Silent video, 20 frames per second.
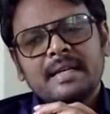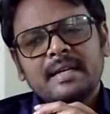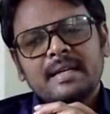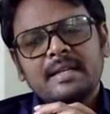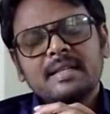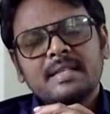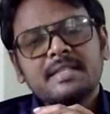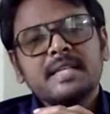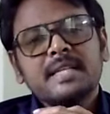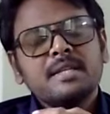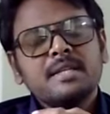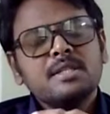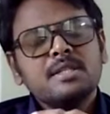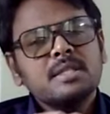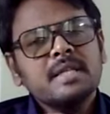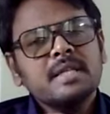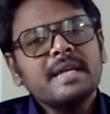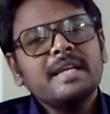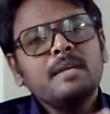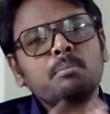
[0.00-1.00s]
In the
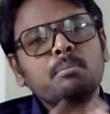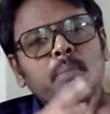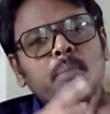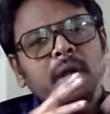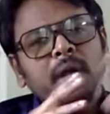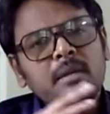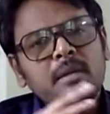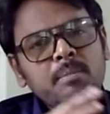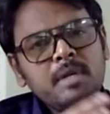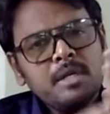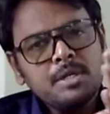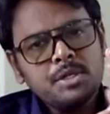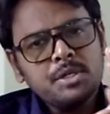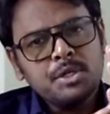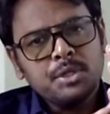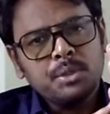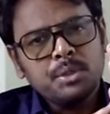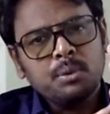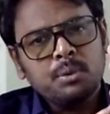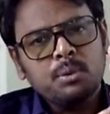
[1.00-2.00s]
sense, it may be
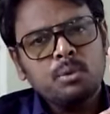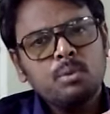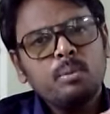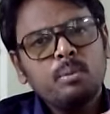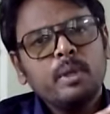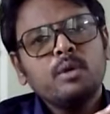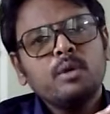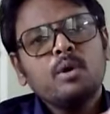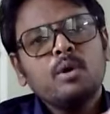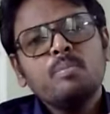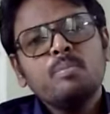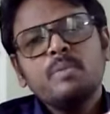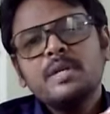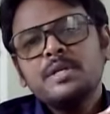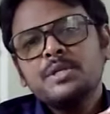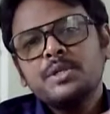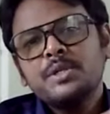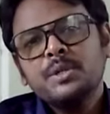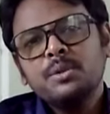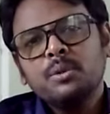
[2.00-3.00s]
true, it may not
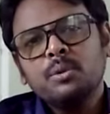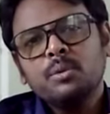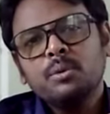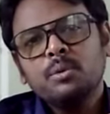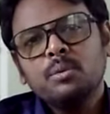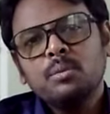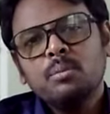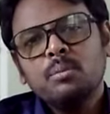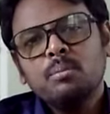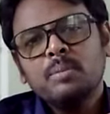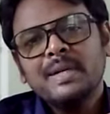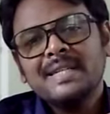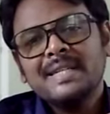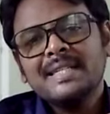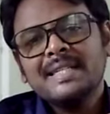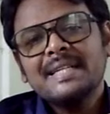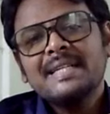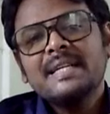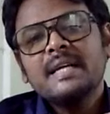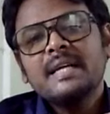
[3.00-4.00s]
be true, but
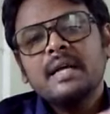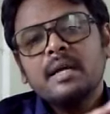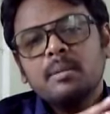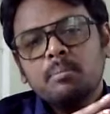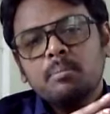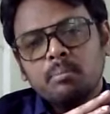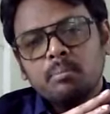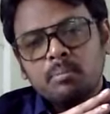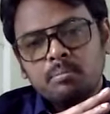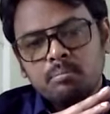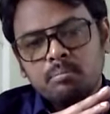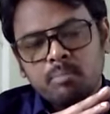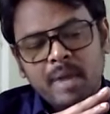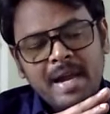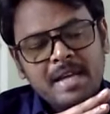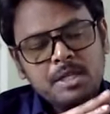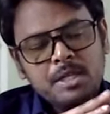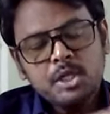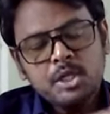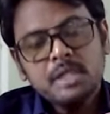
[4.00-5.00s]

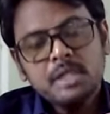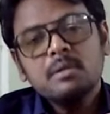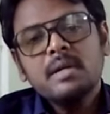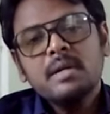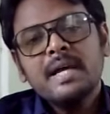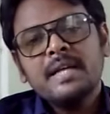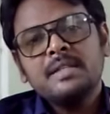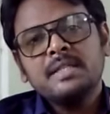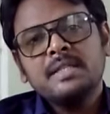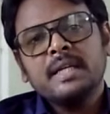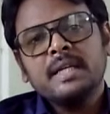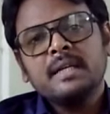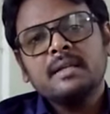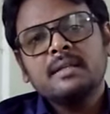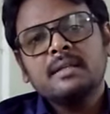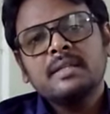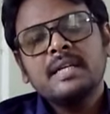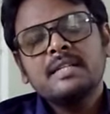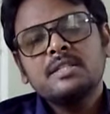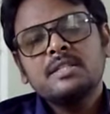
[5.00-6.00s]
by generalizing
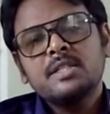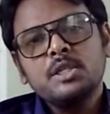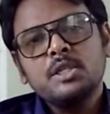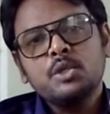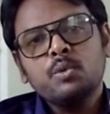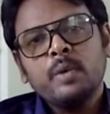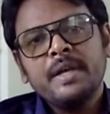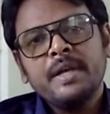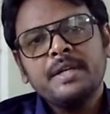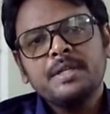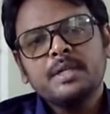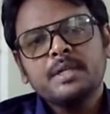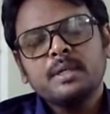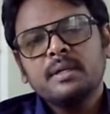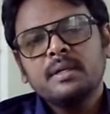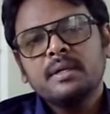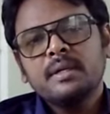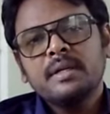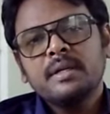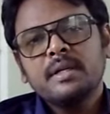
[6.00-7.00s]
that
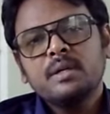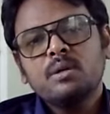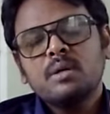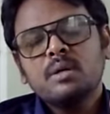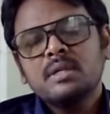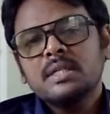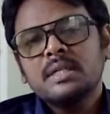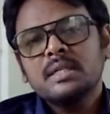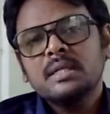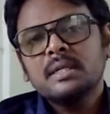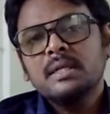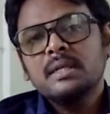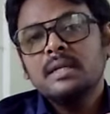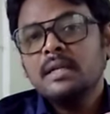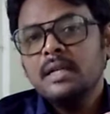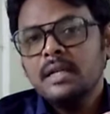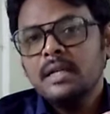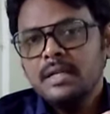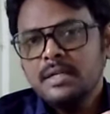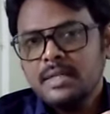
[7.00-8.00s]
situation cannot
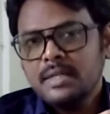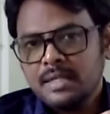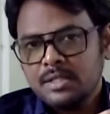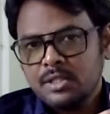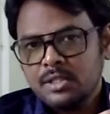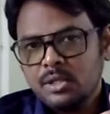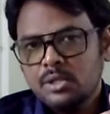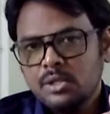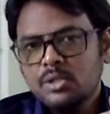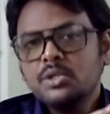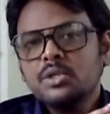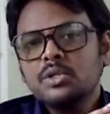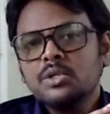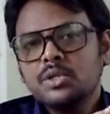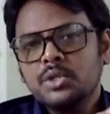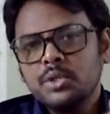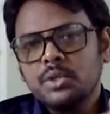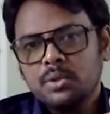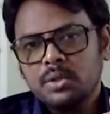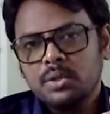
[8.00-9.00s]
lead us to
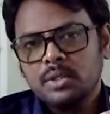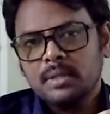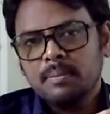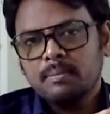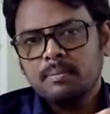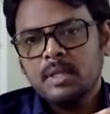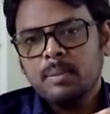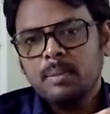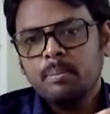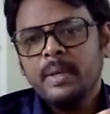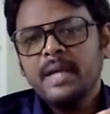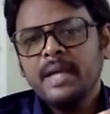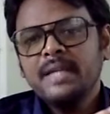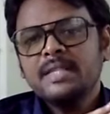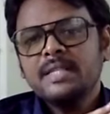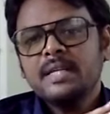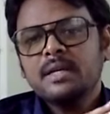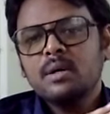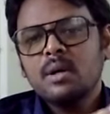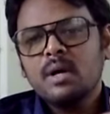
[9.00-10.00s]
truth. The
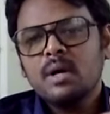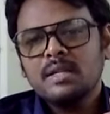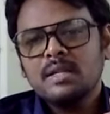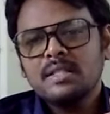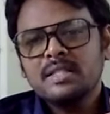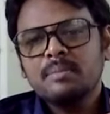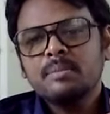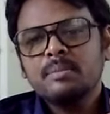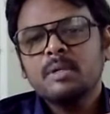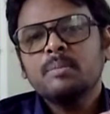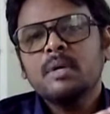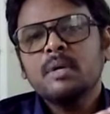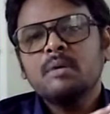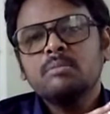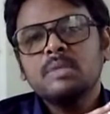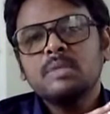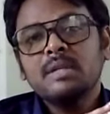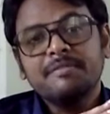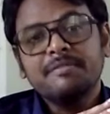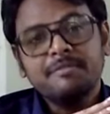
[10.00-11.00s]
basic concept
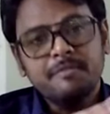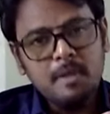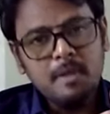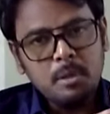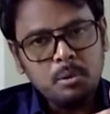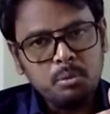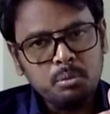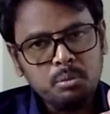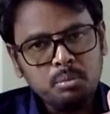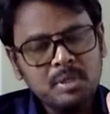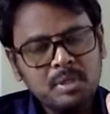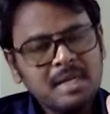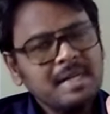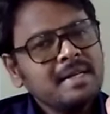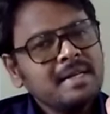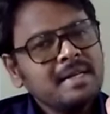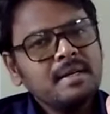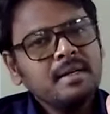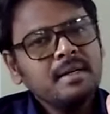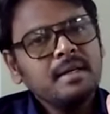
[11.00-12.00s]
about the phone
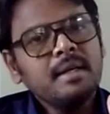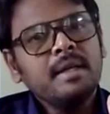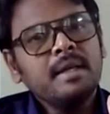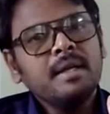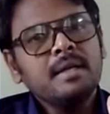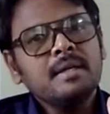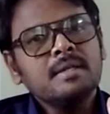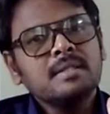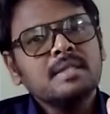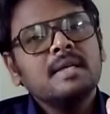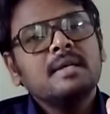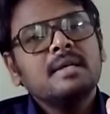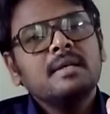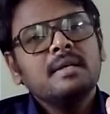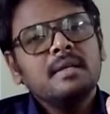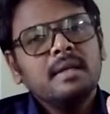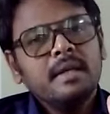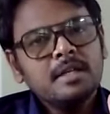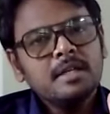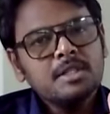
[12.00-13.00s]
is
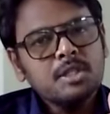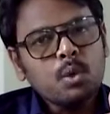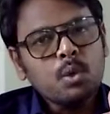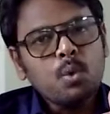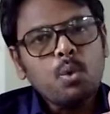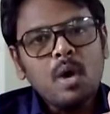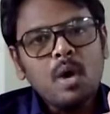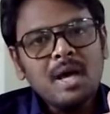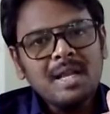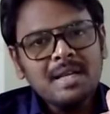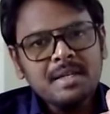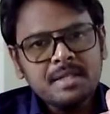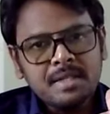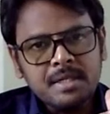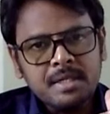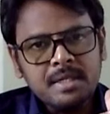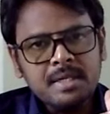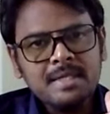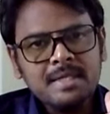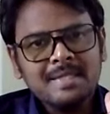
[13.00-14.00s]
its
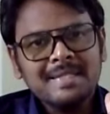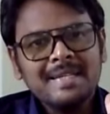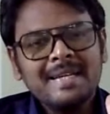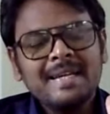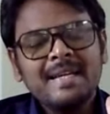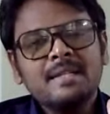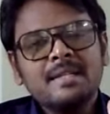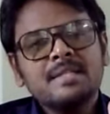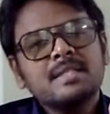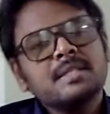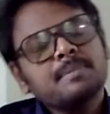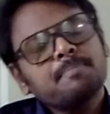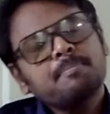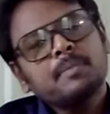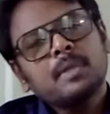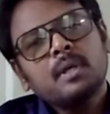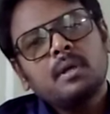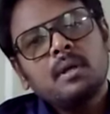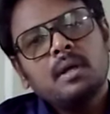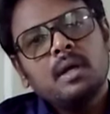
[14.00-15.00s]
qualities, its
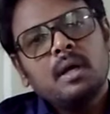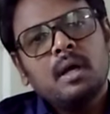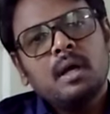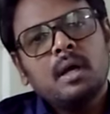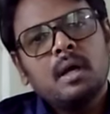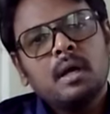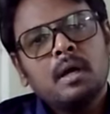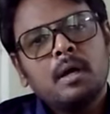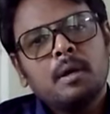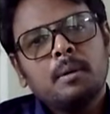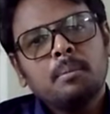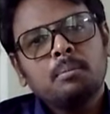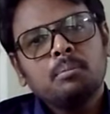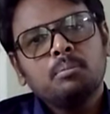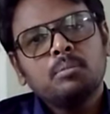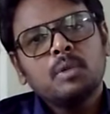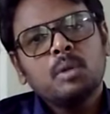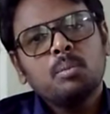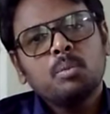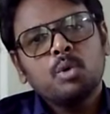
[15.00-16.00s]
uh,
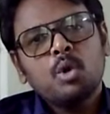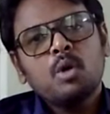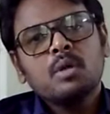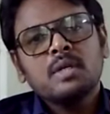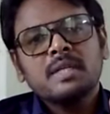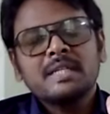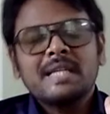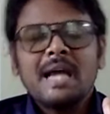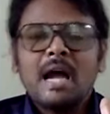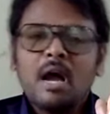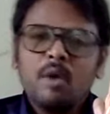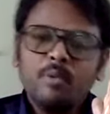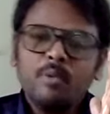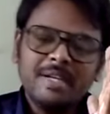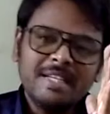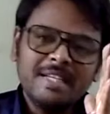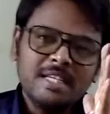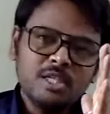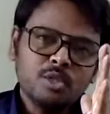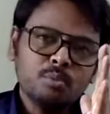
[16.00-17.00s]
product, how
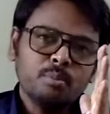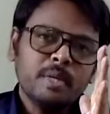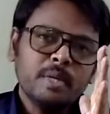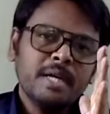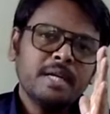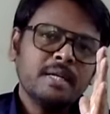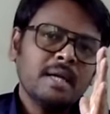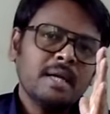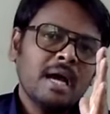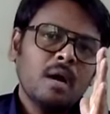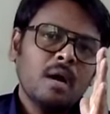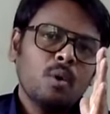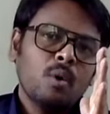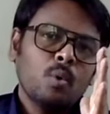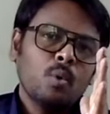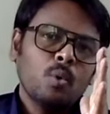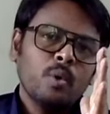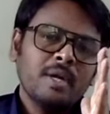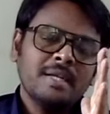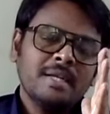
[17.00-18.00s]
it is made,
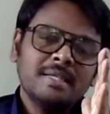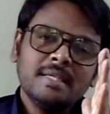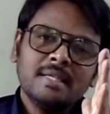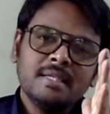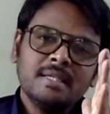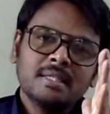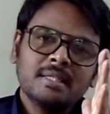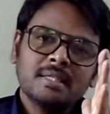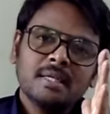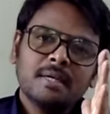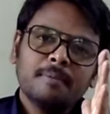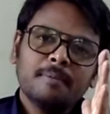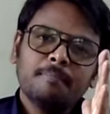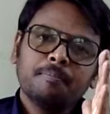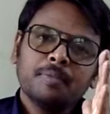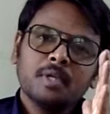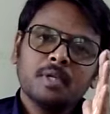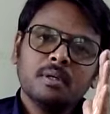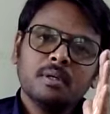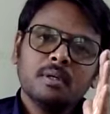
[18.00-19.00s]
how it is
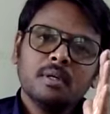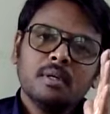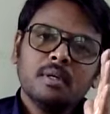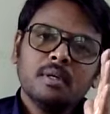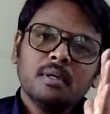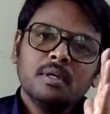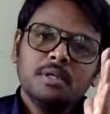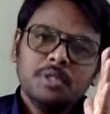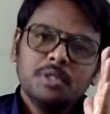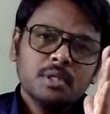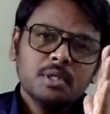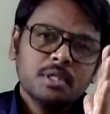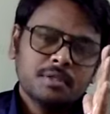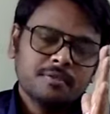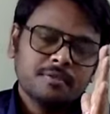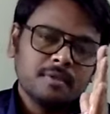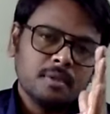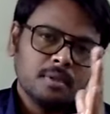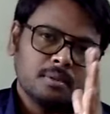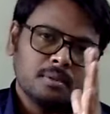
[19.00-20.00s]

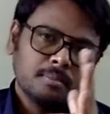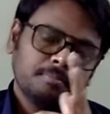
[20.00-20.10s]
useful,